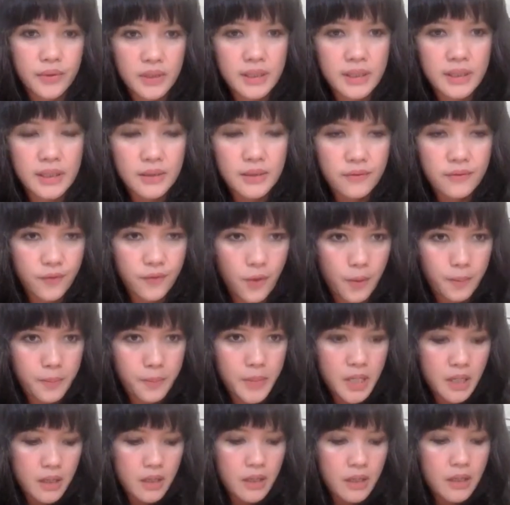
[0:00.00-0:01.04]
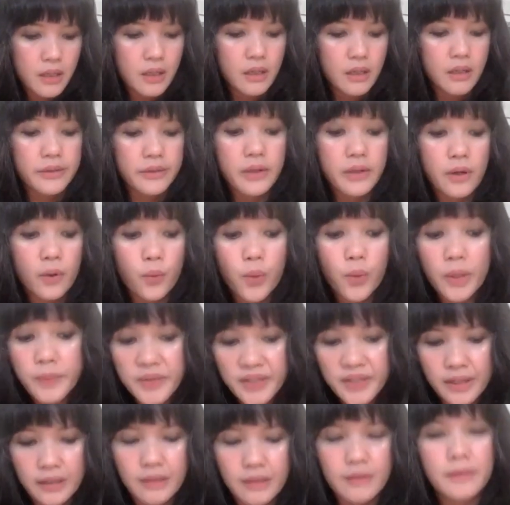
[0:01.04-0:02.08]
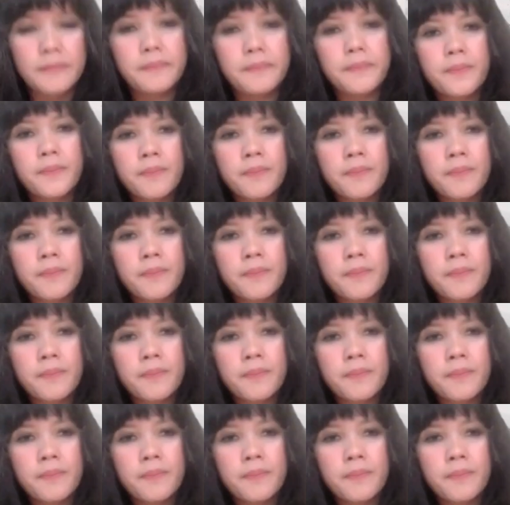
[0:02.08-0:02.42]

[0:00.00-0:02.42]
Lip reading: This is from their website.